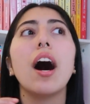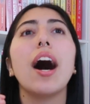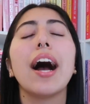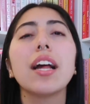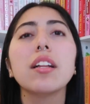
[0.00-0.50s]

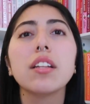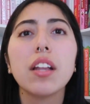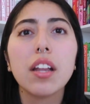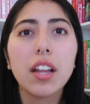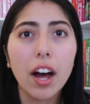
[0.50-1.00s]
I
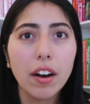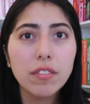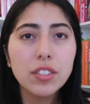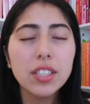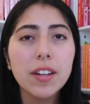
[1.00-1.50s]

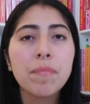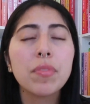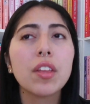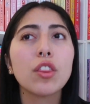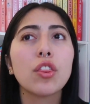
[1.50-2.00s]
loved
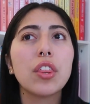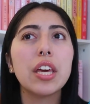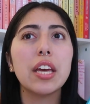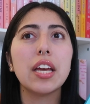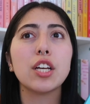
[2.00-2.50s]

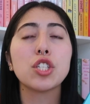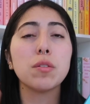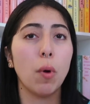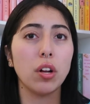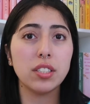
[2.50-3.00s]
the
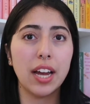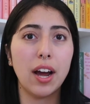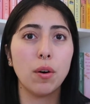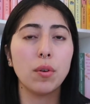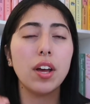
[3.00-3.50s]
small
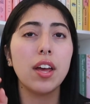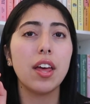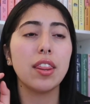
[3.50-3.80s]
town